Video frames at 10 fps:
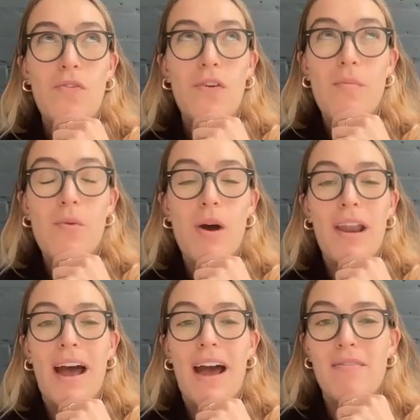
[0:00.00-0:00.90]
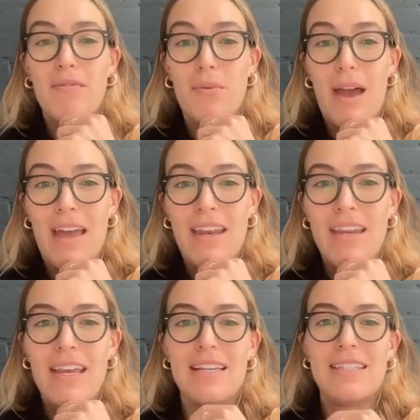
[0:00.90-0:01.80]
from what I've read
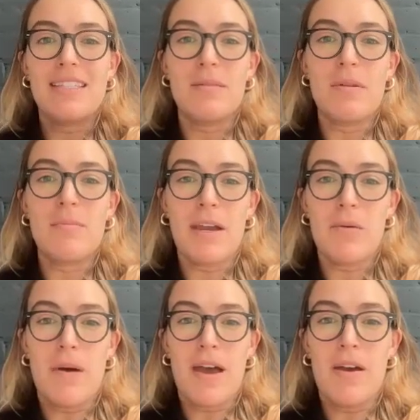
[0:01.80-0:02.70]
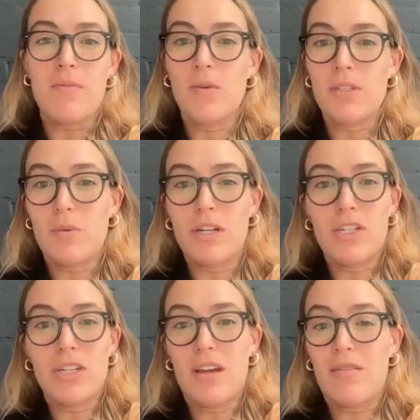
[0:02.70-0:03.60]
is the semen microbiome was
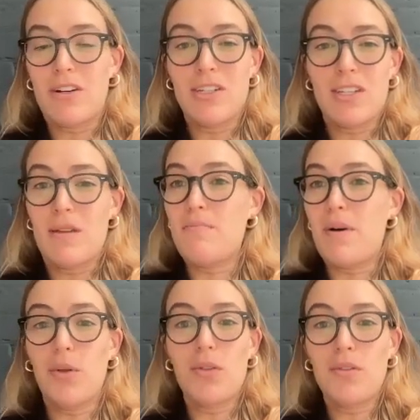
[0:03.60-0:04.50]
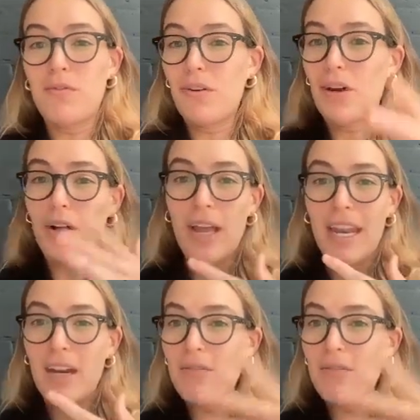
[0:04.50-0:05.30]
rich and diverse in both fertile and